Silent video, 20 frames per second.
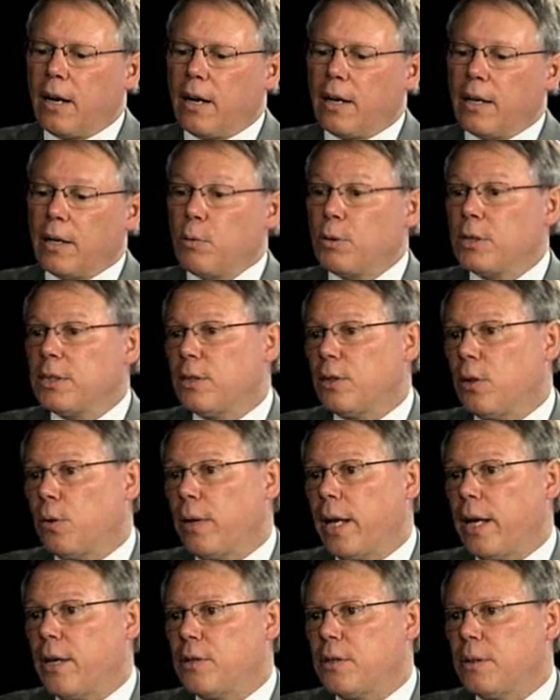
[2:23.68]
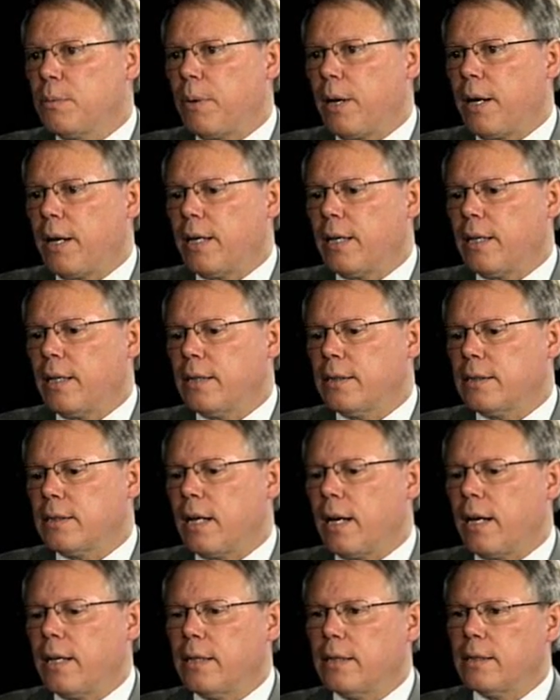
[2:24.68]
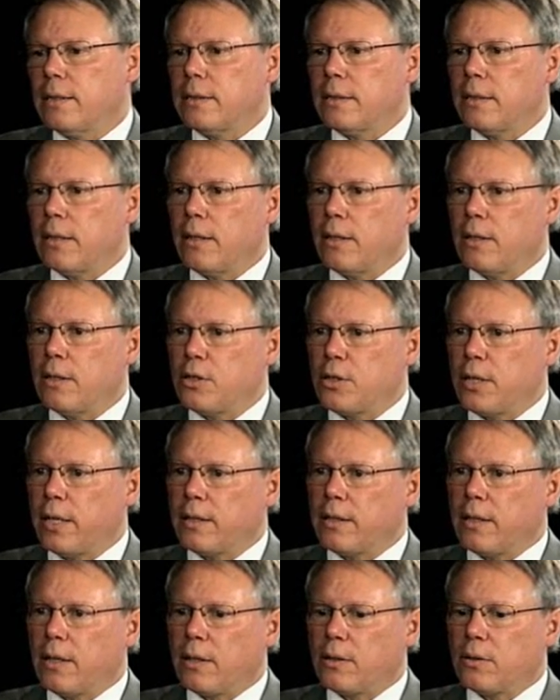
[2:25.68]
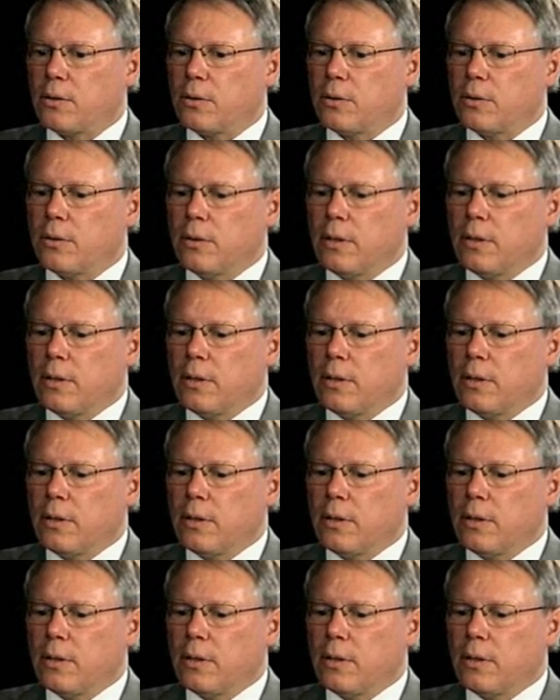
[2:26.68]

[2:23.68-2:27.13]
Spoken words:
It was a donation by His Highness Sheikh Dr.